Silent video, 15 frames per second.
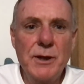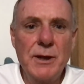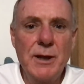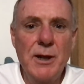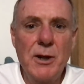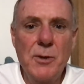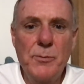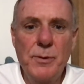going
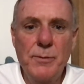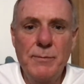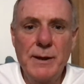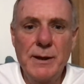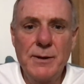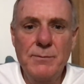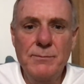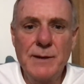to open
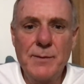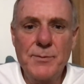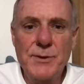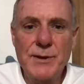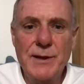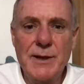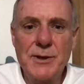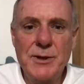my own
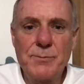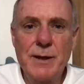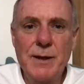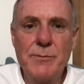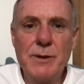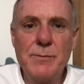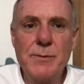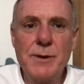website. Just bear
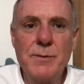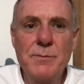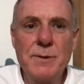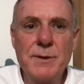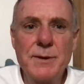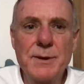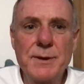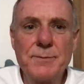me a
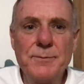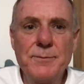moment.